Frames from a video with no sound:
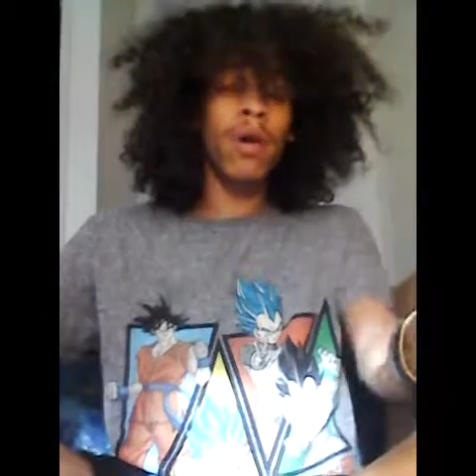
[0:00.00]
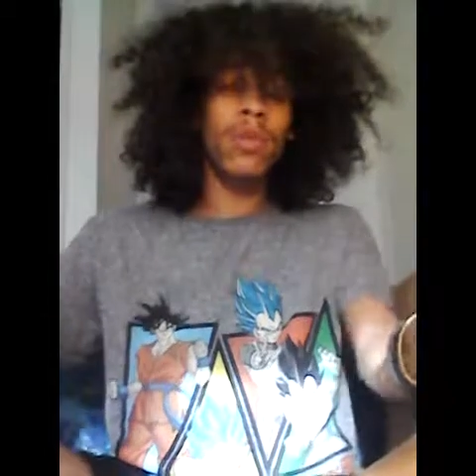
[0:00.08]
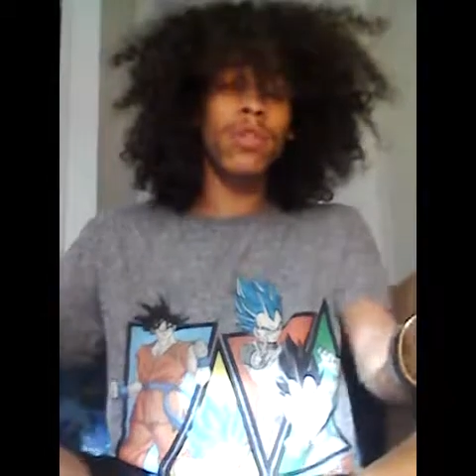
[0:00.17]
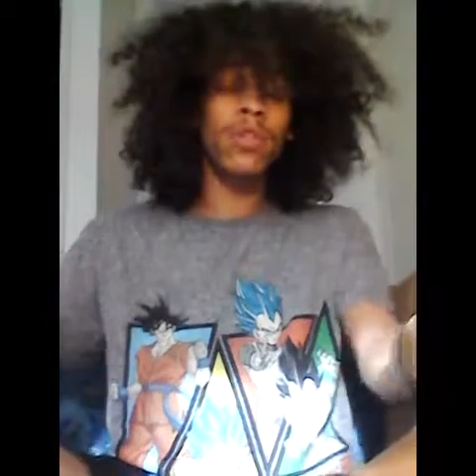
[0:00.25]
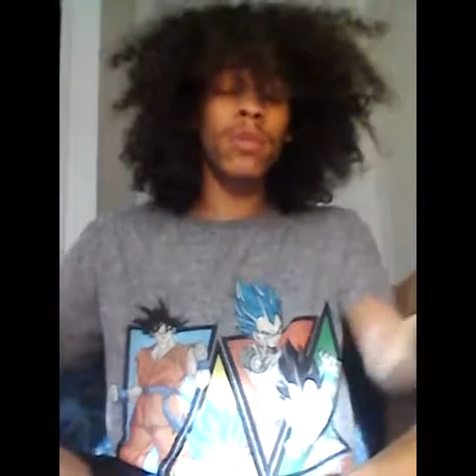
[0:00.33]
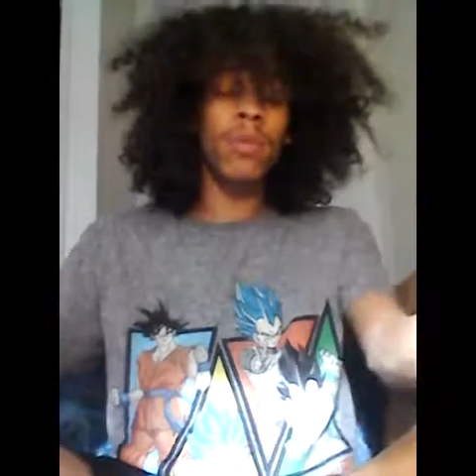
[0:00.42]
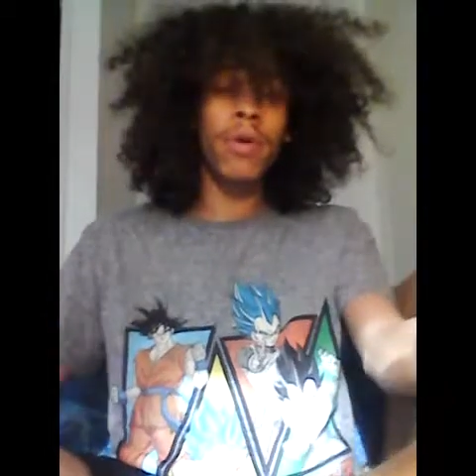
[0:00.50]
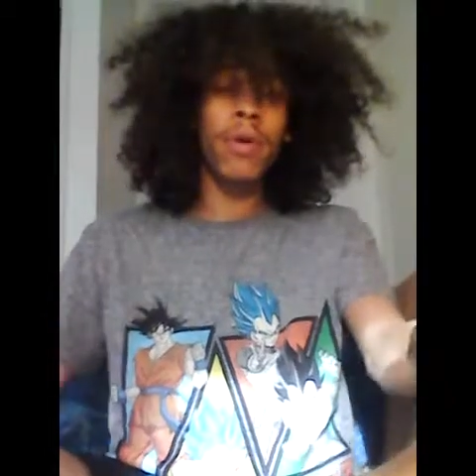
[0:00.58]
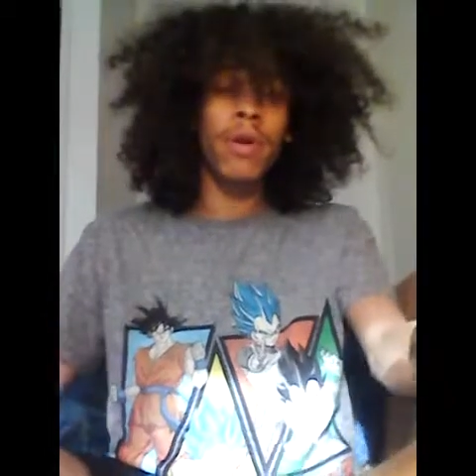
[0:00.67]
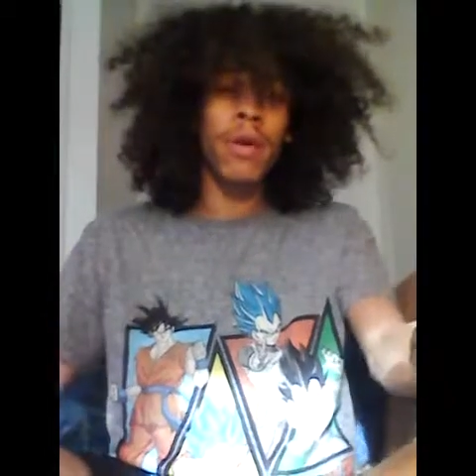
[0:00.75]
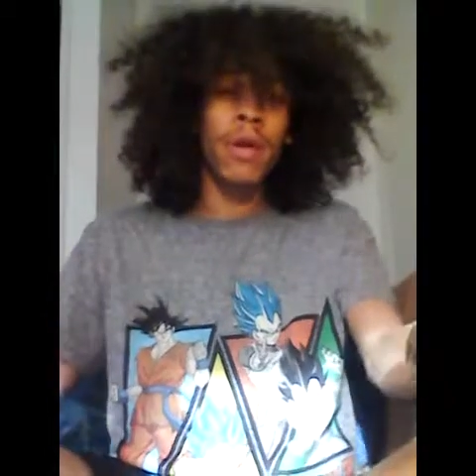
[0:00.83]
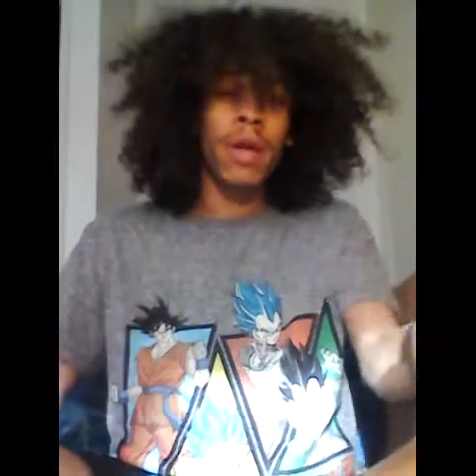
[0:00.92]
Ball Super
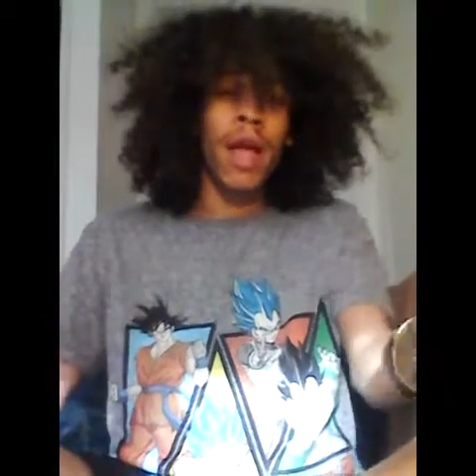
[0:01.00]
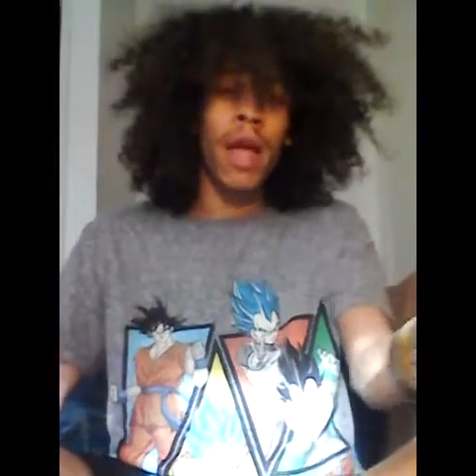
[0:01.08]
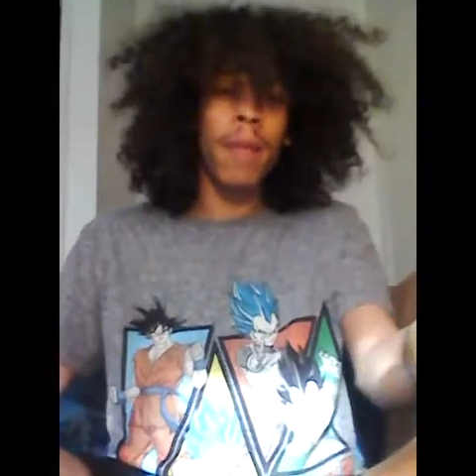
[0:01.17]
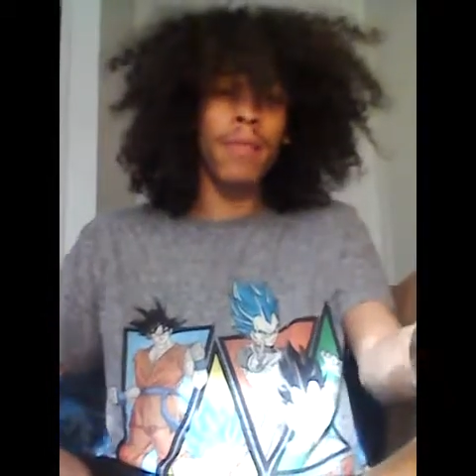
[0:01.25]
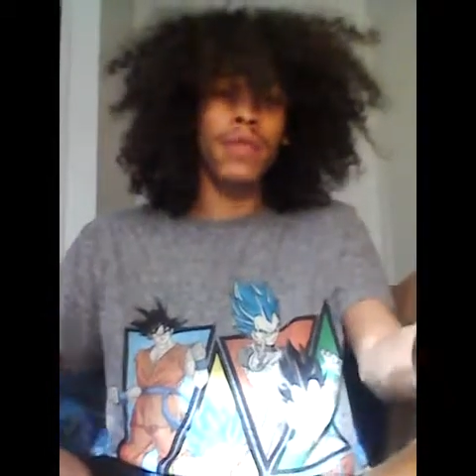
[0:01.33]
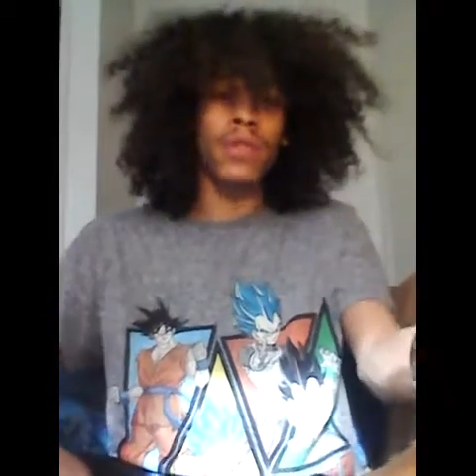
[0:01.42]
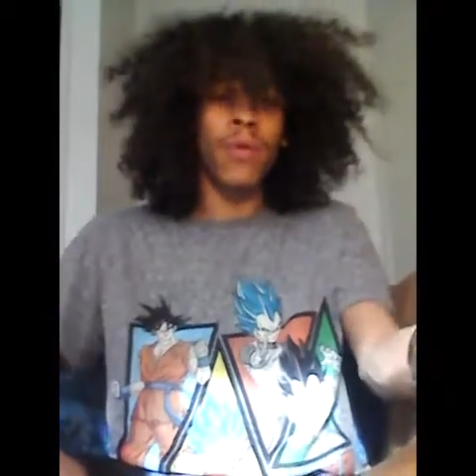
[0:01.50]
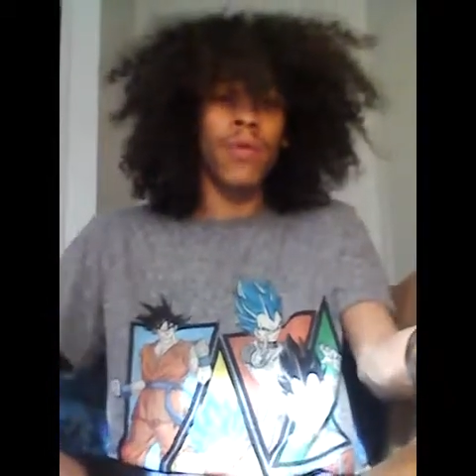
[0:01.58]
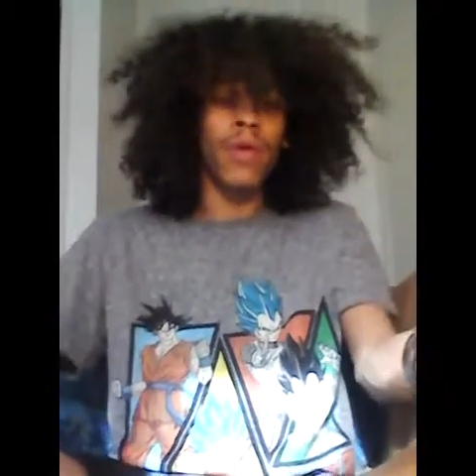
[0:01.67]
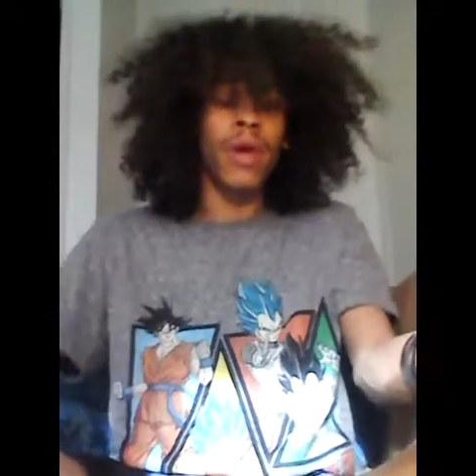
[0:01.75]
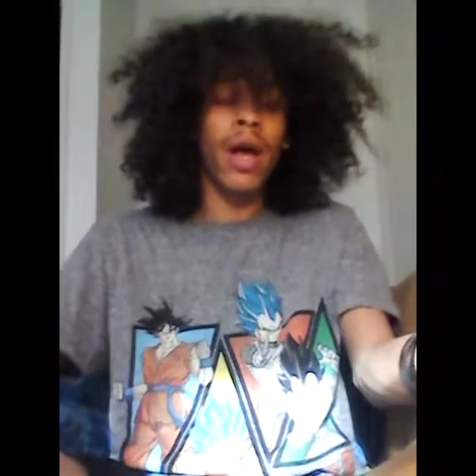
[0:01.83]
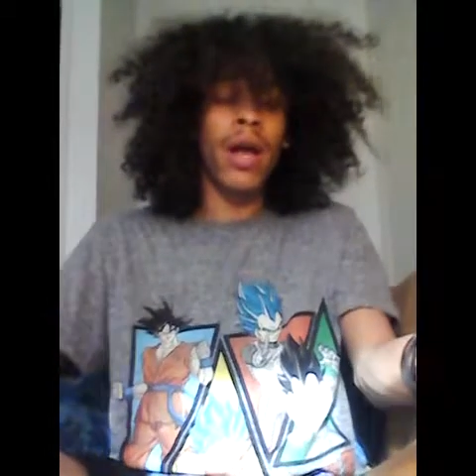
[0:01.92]
episode
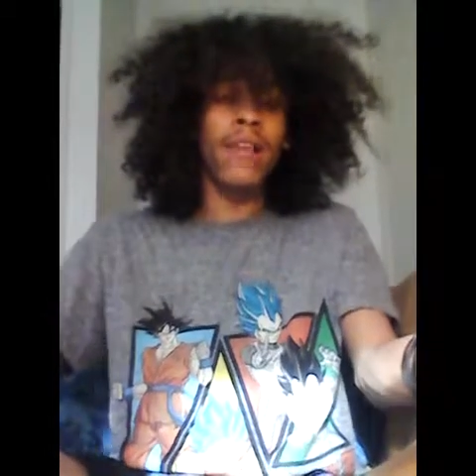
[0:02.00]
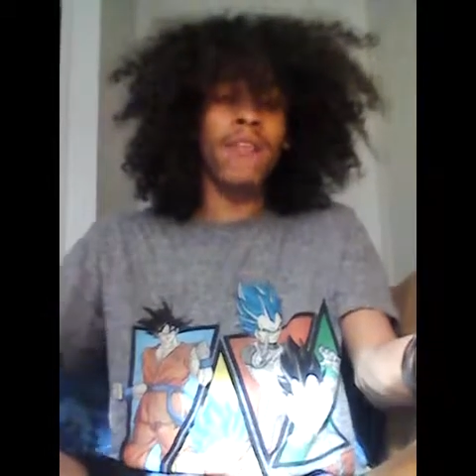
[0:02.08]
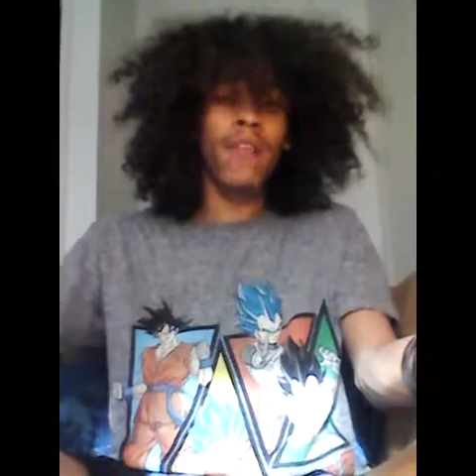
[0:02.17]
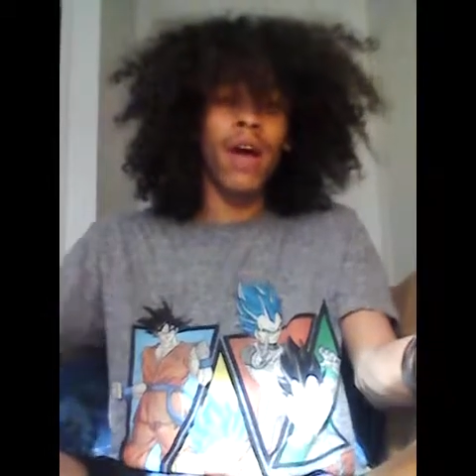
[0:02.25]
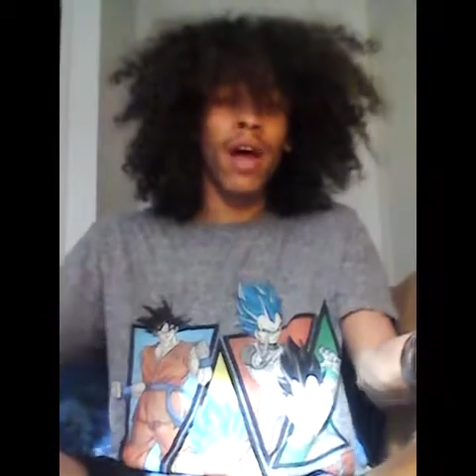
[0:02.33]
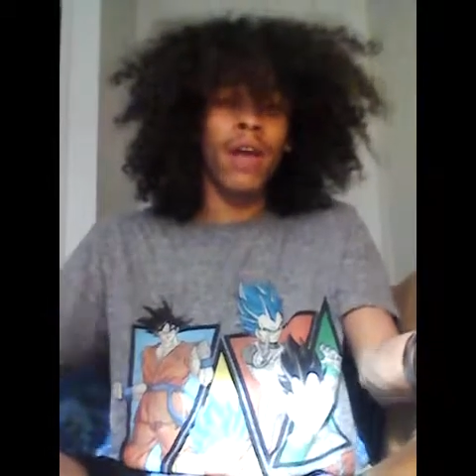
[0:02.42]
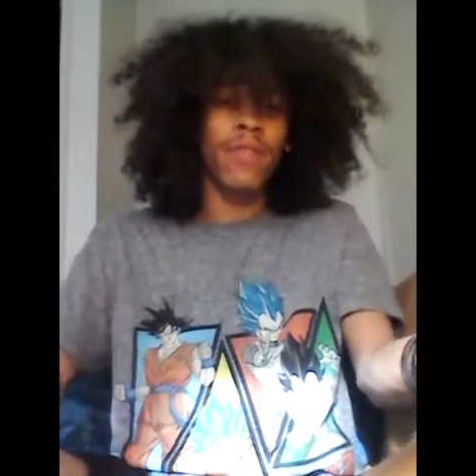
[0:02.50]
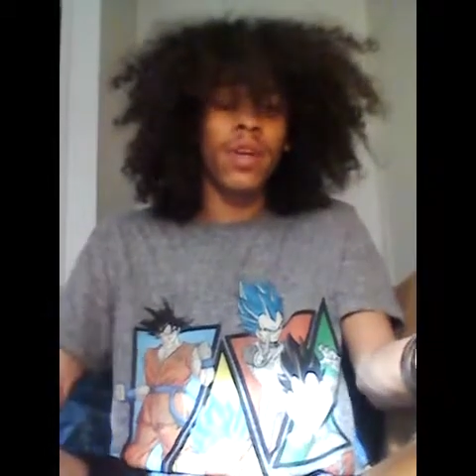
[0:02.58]
95,